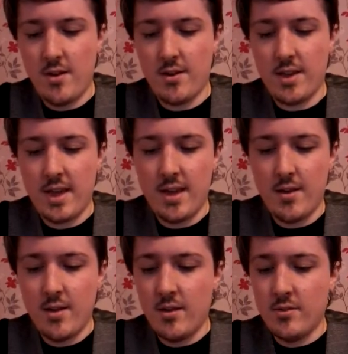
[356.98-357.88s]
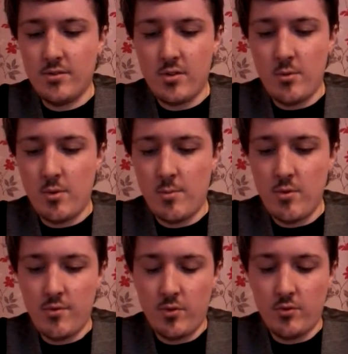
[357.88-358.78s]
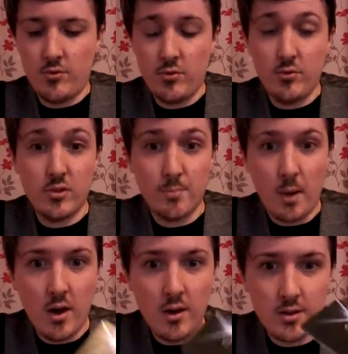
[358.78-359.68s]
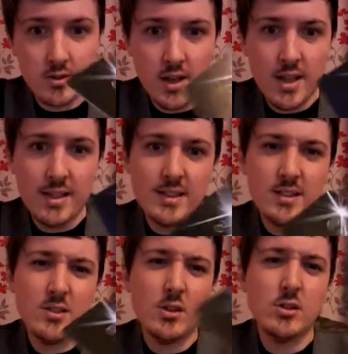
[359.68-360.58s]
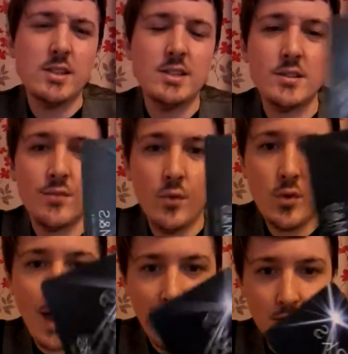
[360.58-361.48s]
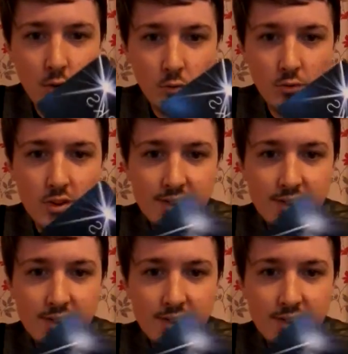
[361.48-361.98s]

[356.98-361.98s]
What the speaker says: Okay, so we'll move on to Sparks. This is food and non-food.